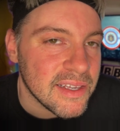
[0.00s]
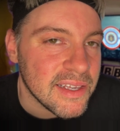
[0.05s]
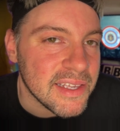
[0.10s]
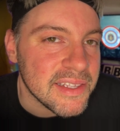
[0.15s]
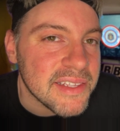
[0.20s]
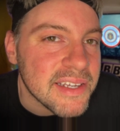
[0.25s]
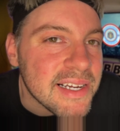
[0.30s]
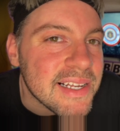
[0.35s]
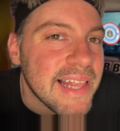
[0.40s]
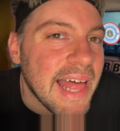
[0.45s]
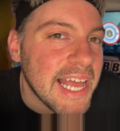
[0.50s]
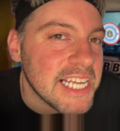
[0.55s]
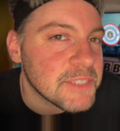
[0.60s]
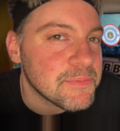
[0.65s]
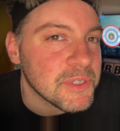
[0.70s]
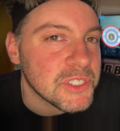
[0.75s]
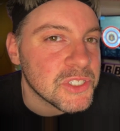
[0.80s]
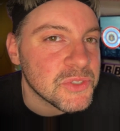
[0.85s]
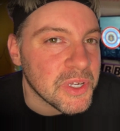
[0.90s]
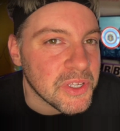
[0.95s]
in the clash
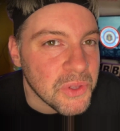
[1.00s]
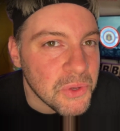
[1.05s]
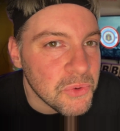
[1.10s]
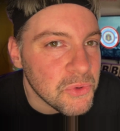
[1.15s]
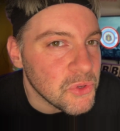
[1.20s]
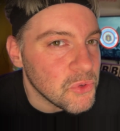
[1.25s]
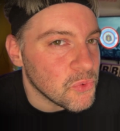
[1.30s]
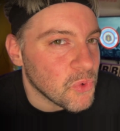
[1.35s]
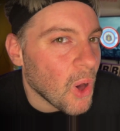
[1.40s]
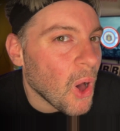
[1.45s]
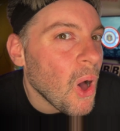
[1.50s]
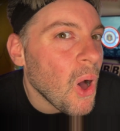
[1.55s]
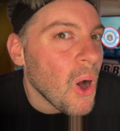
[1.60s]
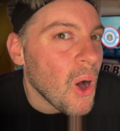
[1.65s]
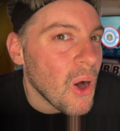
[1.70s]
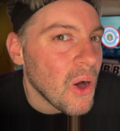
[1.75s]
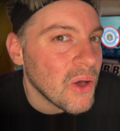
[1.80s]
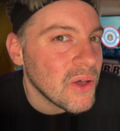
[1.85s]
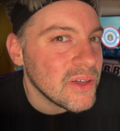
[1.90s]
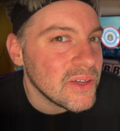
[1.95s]
between who you
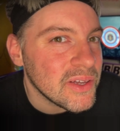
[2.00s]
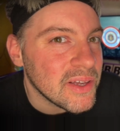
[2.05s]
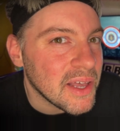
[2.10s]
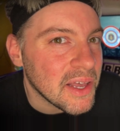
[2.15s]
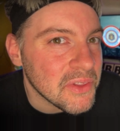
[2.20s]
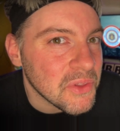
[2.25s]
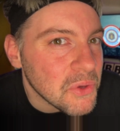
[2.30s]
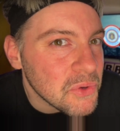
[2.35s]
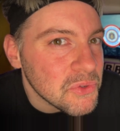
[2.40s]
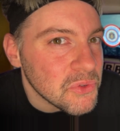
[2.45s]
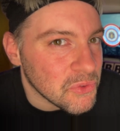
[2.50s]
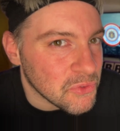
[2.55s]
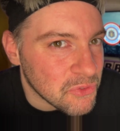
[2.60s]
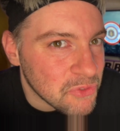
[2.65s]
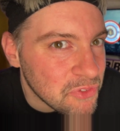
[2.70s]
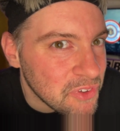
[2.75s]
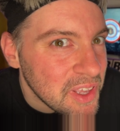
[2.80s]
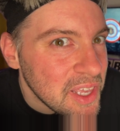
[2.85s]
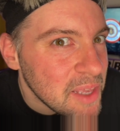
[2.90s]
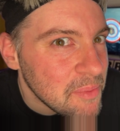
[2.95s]
are and who you
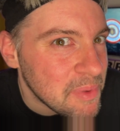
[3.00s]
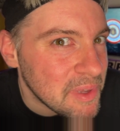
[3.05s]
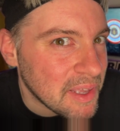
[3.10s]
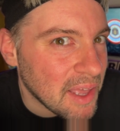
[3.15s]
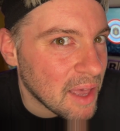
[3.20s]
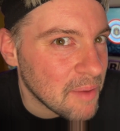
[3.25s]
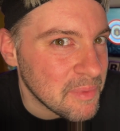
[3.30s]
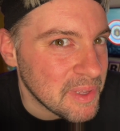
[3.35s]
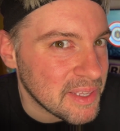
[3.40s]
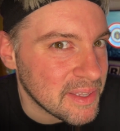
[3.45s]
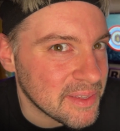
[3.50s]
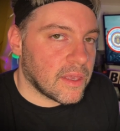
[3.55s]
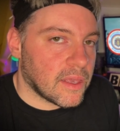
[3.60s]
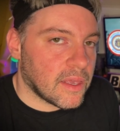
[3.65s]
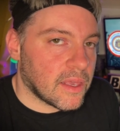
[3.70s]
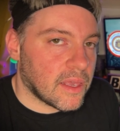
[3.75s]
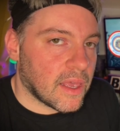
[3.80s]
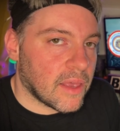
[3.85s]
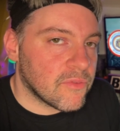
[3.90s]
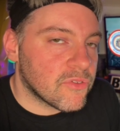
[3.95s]
fear becoming.
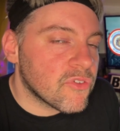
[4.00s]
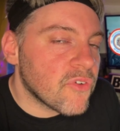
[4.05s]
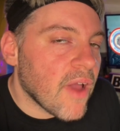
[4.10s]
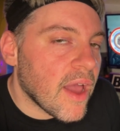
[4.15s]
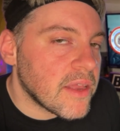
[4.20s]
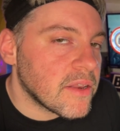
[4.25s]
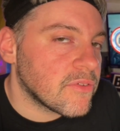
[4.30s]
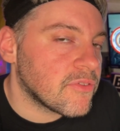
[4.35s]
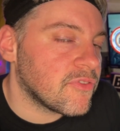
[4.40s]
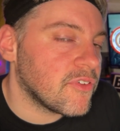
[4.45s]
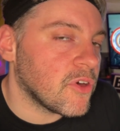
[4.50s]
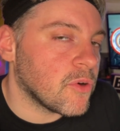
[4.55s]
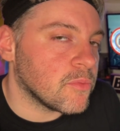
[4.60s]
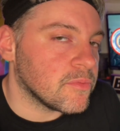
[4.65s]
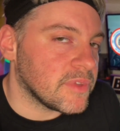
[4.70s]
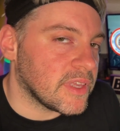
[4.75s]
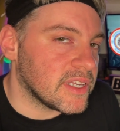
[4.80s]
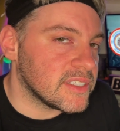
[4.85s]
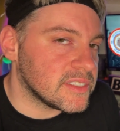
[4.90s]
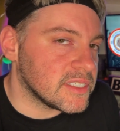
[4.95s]
And throughout the
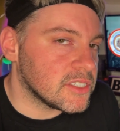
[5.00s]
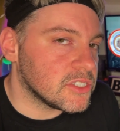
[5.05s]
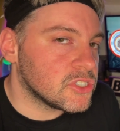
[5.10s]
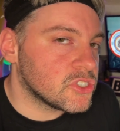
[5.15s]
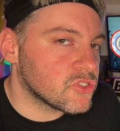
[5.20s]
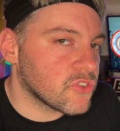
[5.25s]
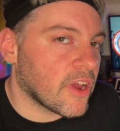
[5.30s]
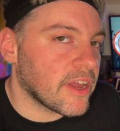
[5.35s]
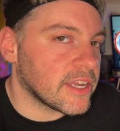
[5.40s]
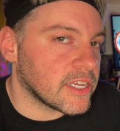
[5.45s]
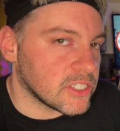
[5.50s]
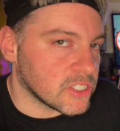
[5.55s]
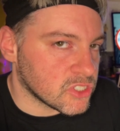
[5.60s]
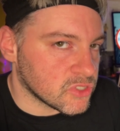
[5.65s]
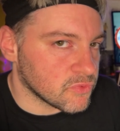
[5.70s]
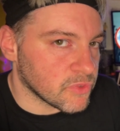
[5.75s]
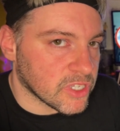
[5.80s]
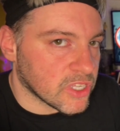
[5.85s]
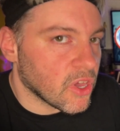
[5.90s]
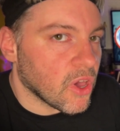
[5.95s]
film, there's this
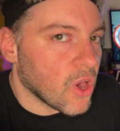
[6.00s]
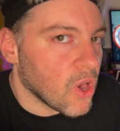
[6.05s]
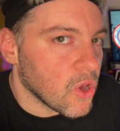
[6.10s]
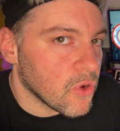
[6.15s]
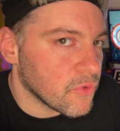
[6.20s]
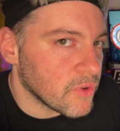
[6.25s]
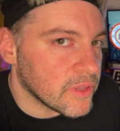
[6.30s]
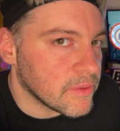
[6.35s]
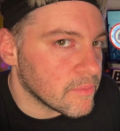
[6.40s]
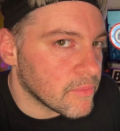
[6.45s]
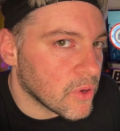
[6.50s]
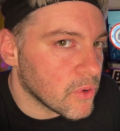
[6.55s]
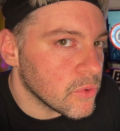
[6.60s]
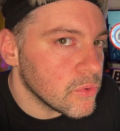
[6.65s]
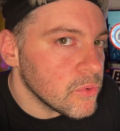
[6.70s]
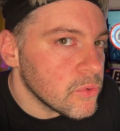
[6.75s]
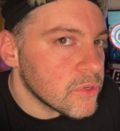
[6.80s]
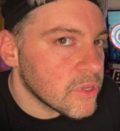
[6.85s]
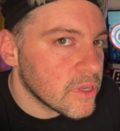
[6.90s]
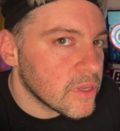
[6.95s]
strange, recurring
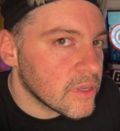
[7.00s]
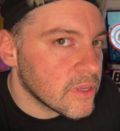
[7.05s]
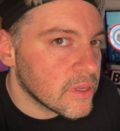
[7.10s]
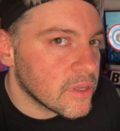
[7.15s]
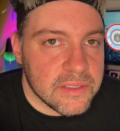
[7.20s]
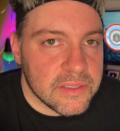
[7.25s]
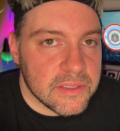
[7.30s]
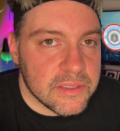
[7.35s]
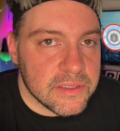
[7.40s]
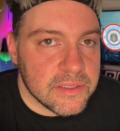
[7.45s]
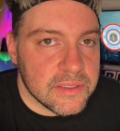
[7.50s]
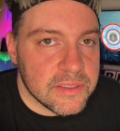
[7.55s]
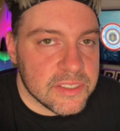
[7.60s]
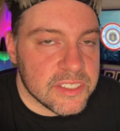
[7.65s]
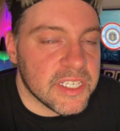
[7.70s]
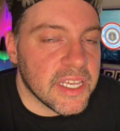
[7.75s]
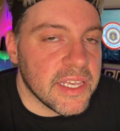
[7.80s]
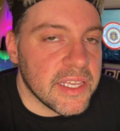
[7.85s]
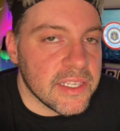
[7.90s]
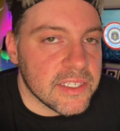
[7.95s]
mood.
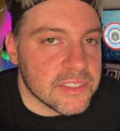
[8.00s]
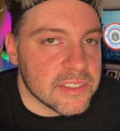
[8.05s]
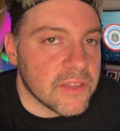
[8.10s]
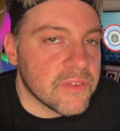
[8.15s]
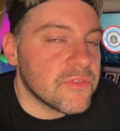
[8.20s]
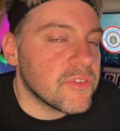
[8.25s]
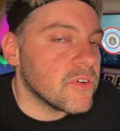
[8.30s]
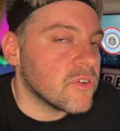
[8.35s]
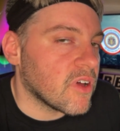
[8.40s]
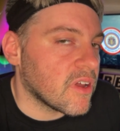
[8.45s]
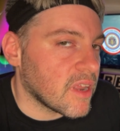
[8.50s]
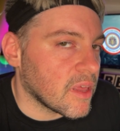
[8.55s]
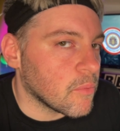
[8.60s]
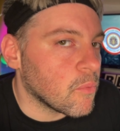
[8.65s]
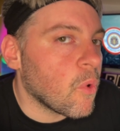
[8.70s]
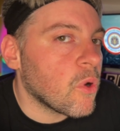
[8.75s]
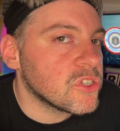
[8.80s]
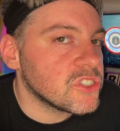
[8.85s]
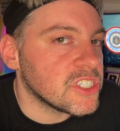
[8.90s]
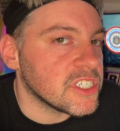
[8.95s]
Scenes that feel like they're
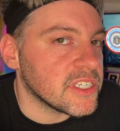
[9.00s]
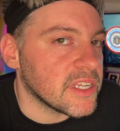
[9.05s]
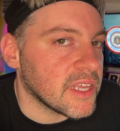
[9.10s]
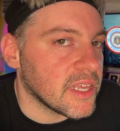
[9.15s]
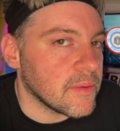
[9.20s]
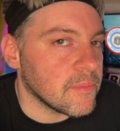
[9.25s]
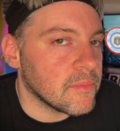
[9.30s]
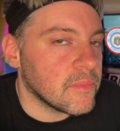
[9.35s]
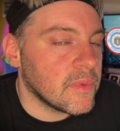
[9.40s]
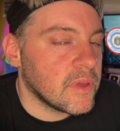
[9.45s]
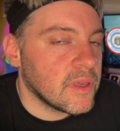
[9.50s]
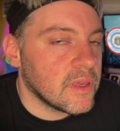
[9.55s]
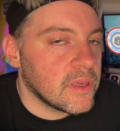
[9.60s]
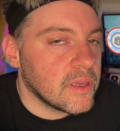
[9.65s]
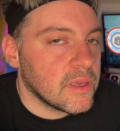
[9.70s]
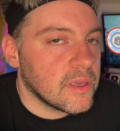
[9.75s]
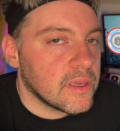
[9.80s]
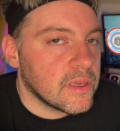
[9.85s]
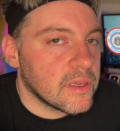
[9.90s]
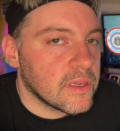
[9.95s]
watching him.
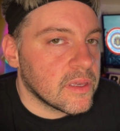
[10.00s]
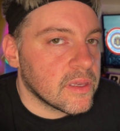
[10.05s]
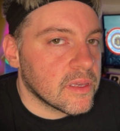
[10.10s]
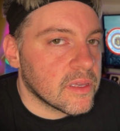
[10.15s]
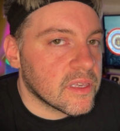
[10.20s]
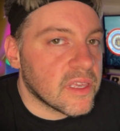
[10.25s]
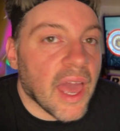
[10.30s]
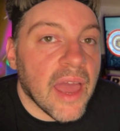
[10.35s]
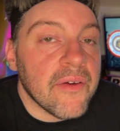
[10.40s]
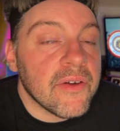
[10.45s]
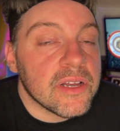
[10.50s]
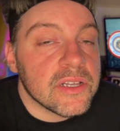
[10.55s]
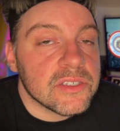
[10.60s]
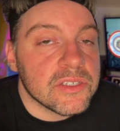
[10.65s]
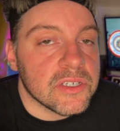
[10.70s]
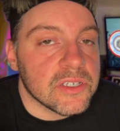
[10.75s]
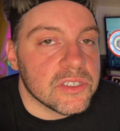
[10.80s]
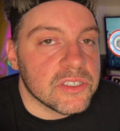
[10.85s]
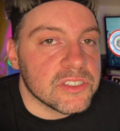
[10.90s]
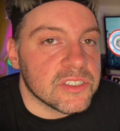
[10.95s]

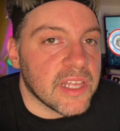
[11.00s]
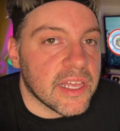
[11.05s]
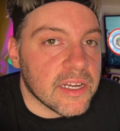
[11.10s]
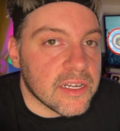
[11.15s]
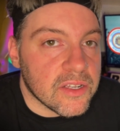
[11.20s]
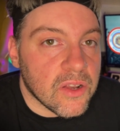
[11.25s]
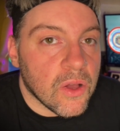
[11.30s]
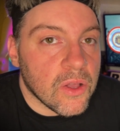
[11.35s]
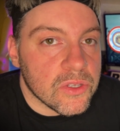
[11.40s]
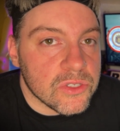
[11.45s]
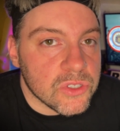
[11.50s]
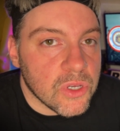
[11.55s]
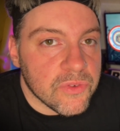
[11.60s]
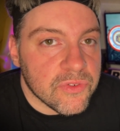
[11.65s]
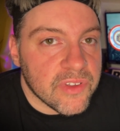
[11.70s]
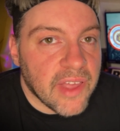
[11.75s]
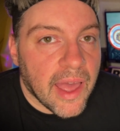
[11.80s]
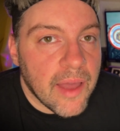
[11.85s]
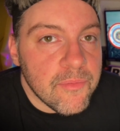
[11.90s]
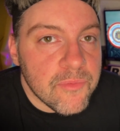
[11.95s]
Characters that glance
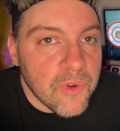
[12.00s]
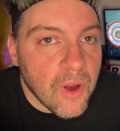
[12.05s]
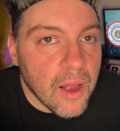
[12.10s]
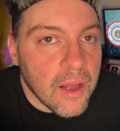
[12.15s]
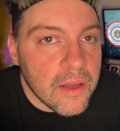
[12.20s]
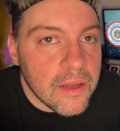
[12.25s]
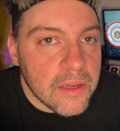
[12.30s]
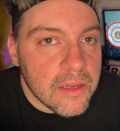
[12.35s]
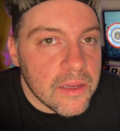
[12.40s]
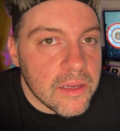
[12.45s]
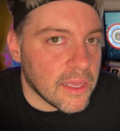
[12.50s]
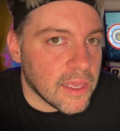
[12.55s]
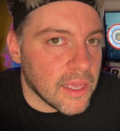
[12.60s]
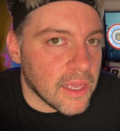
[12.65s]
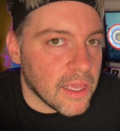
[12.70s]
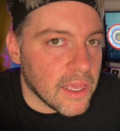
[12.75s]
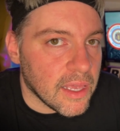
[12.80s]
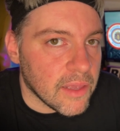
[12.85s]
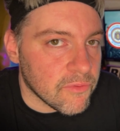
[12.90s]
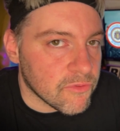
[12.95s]
off camera.
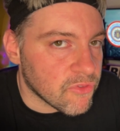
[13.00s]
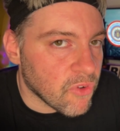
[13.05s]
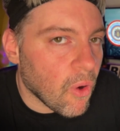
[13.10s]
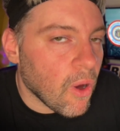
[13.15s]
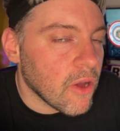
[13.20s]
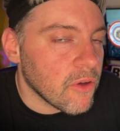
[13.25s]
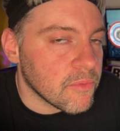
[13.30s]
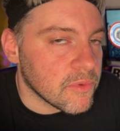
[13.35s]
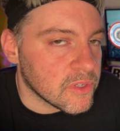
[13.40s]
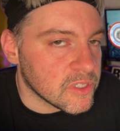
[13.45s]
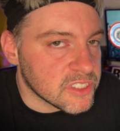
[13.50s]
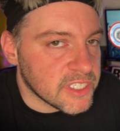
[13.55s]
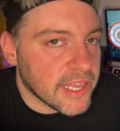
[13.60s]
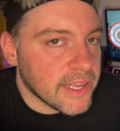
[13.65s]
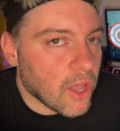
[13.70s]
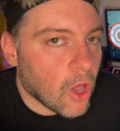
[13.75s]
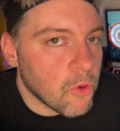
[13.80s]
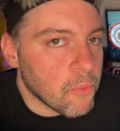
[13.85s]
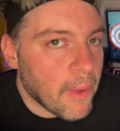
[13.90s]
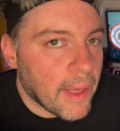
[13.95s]
Environments
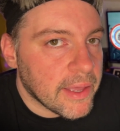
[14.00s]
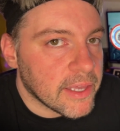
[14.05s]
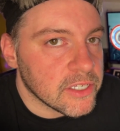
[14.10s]
echo back